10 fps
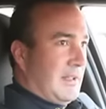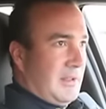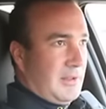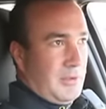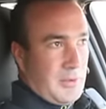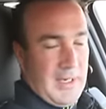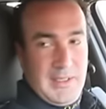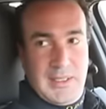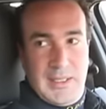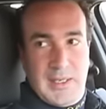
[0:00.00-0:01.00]
the
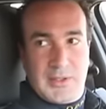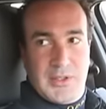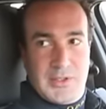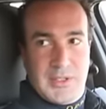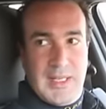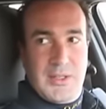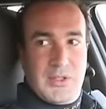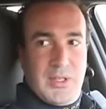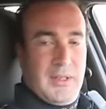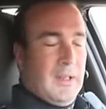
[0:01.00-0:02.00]
train conductor's
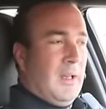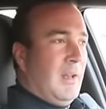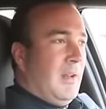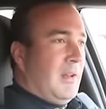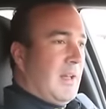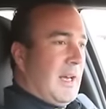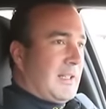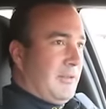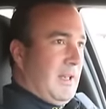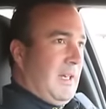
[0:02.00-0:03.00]
attention,
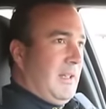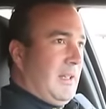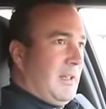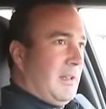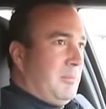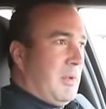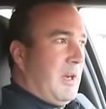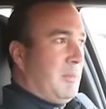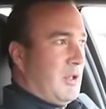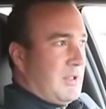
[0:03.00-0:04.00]
activating my
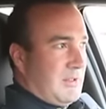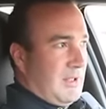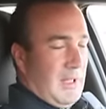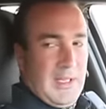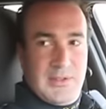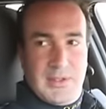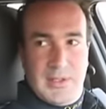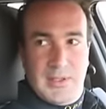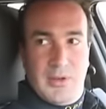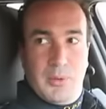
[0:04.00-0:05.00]
emergency lights
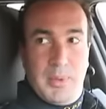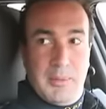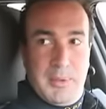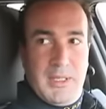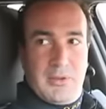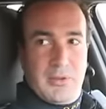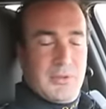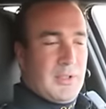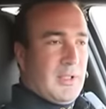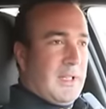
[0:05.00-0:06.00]
on the O.P.P.
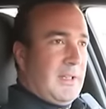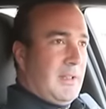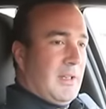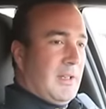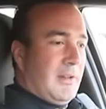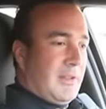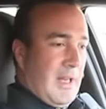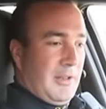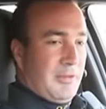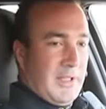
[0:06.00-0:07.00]
cruiser. And
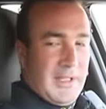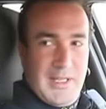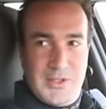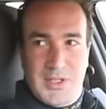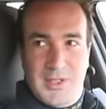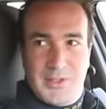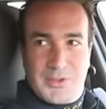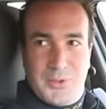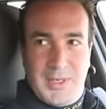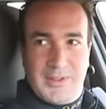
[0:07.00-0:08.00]
thankfully, the
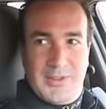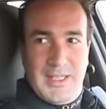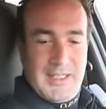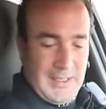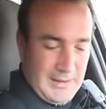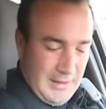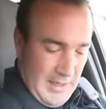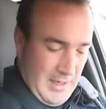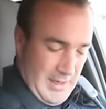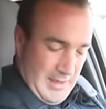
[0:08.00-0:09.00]
engineer's quick thinking
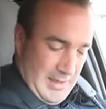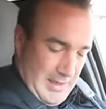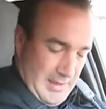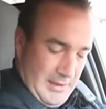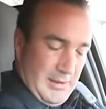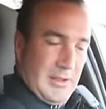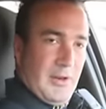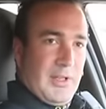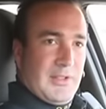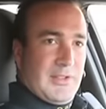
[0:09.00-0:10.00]

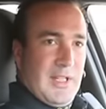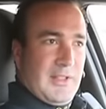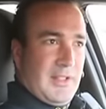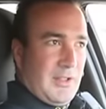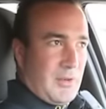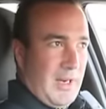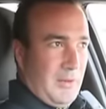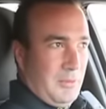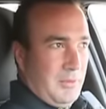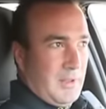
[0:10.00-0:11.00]
noticed that the
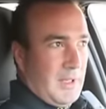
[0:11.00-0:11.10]
train